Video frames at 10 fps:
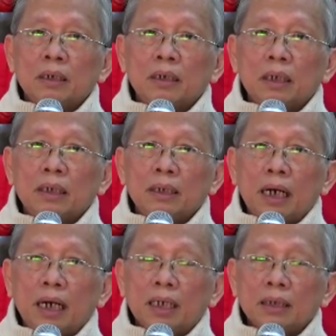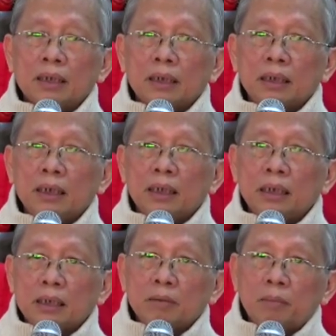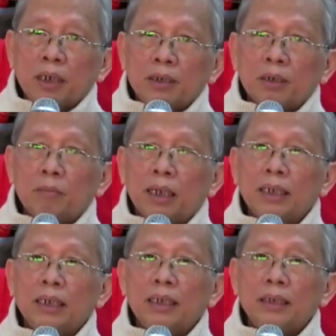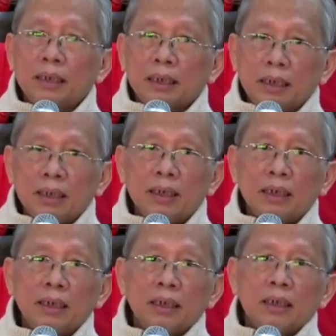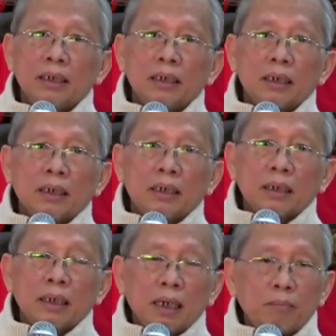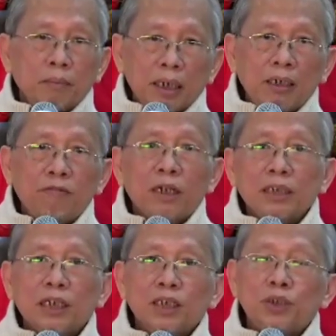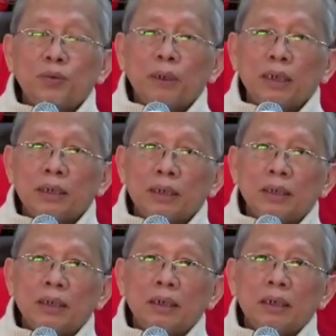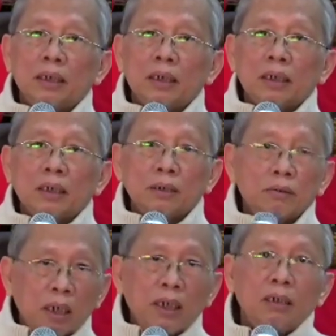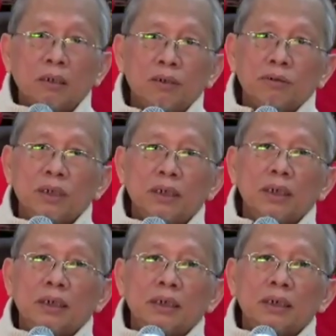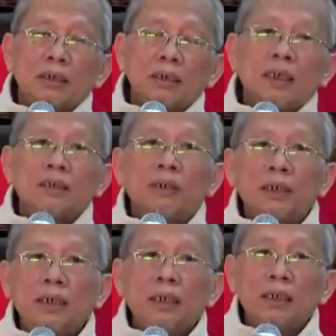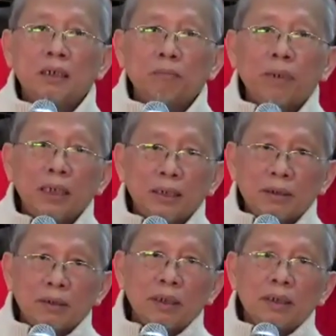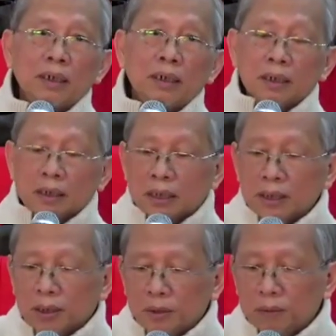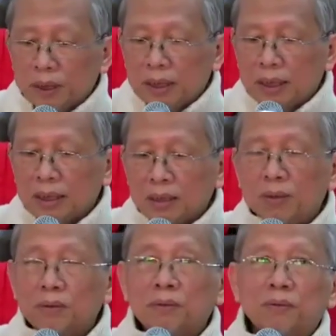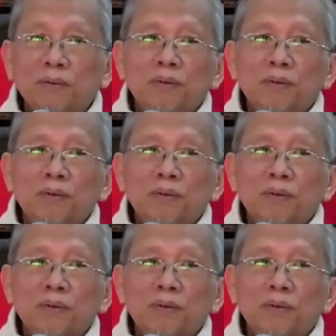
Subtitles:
the dust created by your mundane thinking that manifests as duality, you cling on to it, understand? That's why he cannot penetrate. That's why Hui Neng, no.